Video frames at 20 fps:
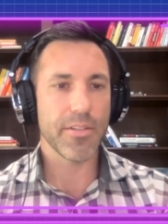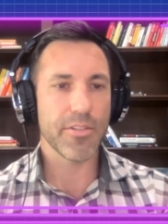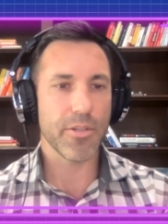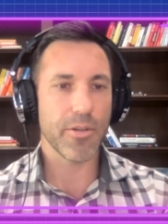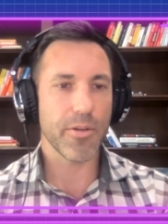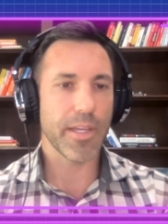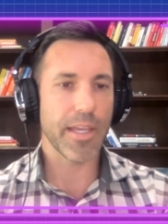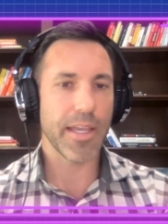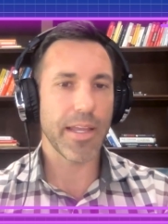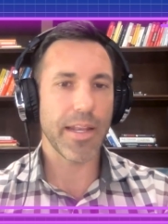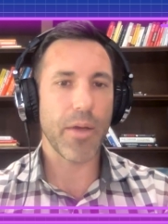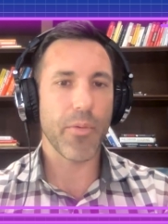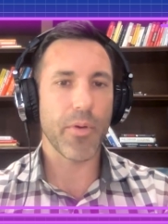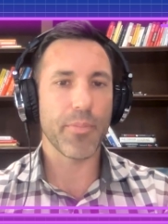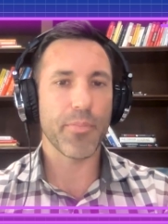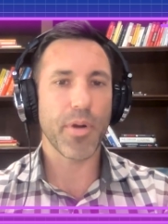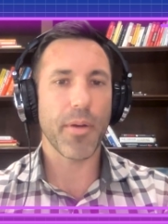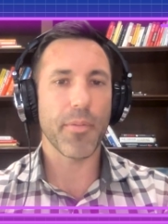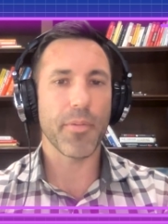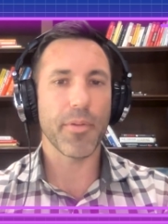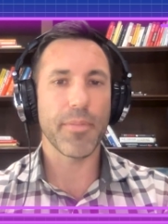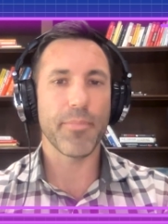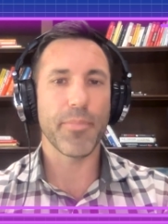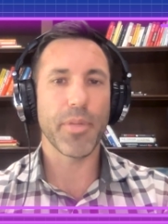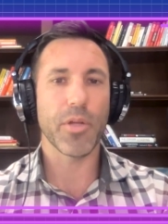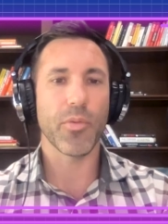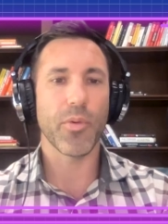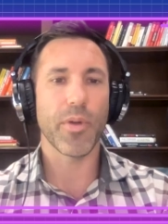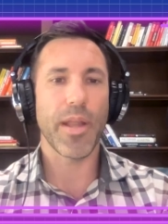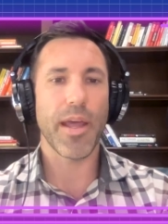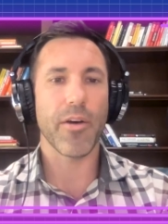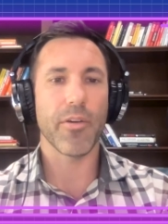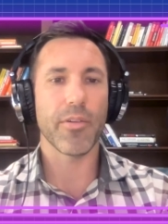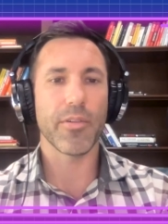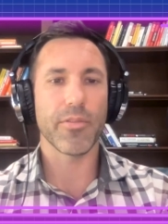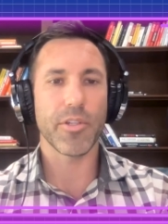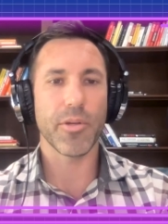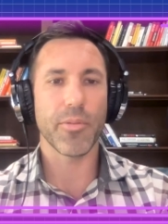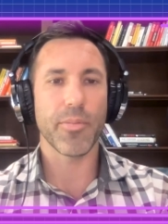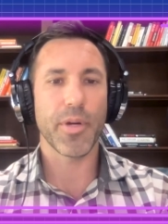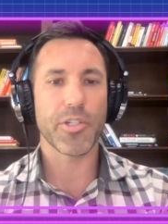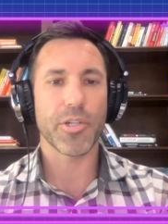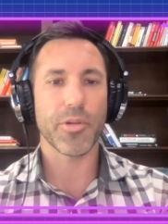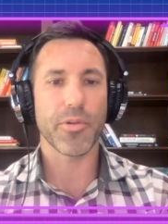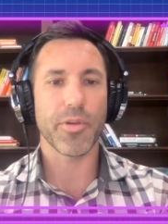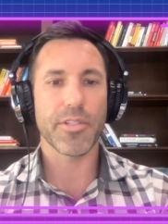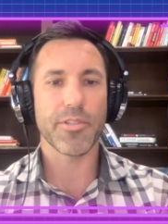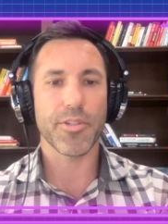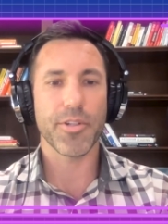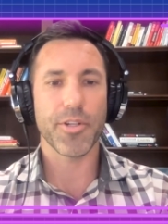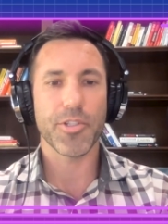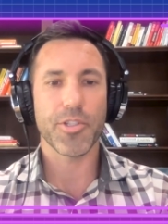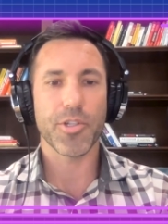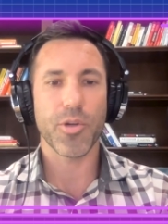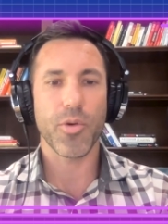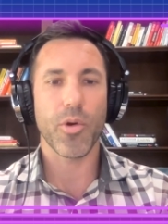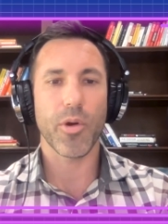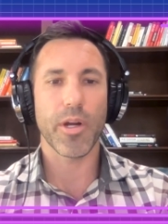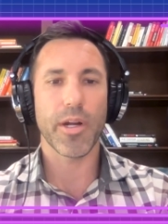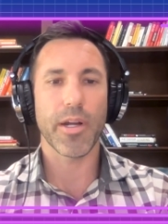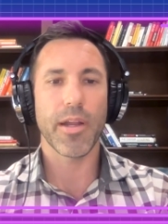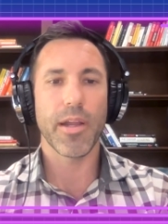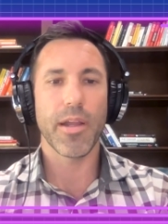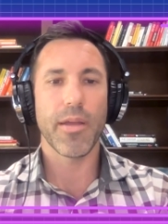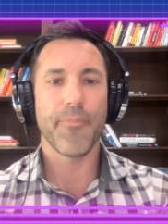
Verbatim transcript: So again, I would probably build one out, do a bunch of research or